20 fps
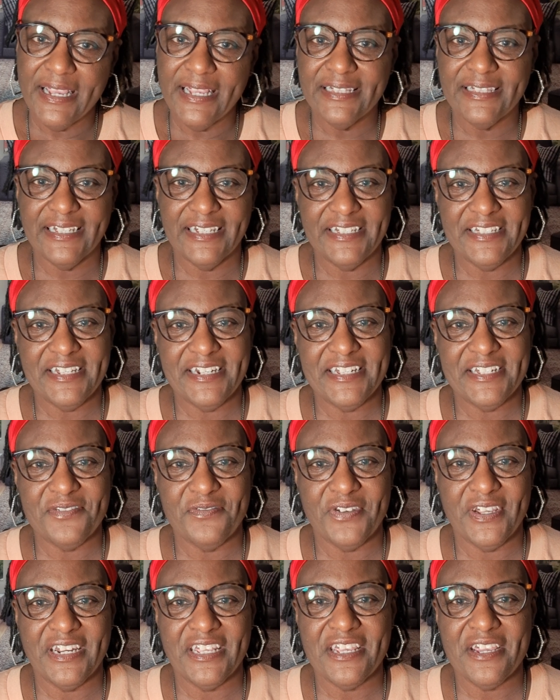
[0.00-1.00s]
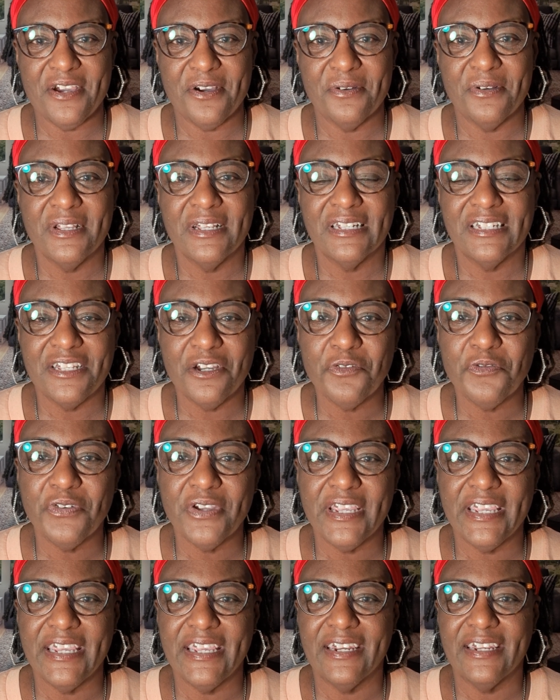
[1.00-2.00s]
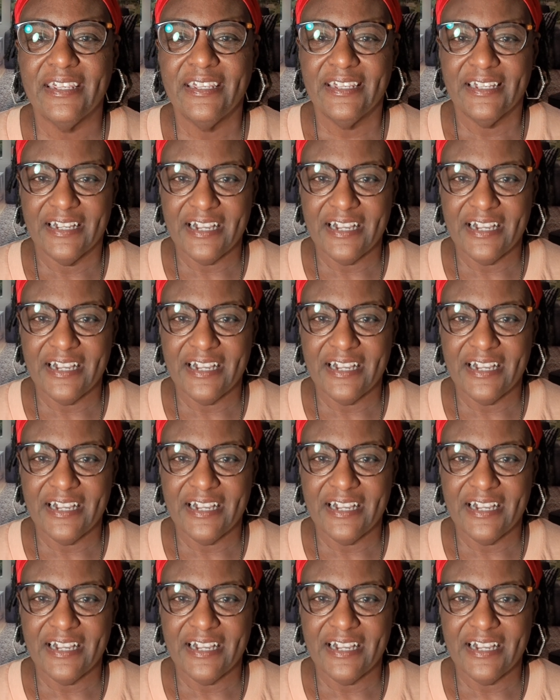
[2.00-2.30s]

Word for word: at the end of this video, don't forget,